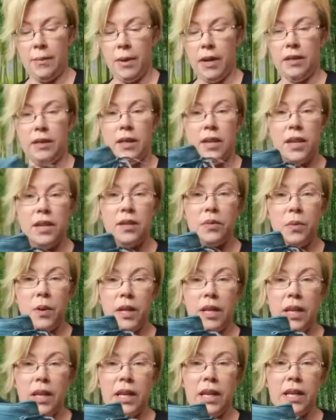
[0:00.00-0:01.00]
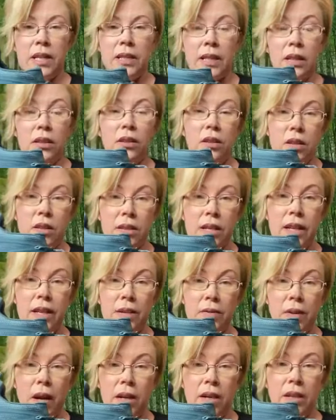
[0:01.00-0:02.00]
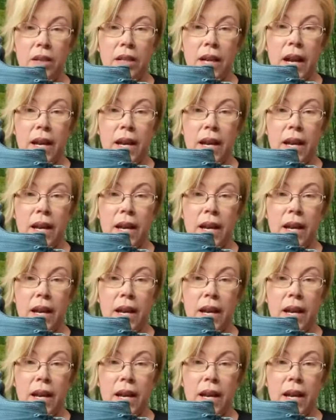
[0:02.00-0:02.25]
this one is, it looks like a runner,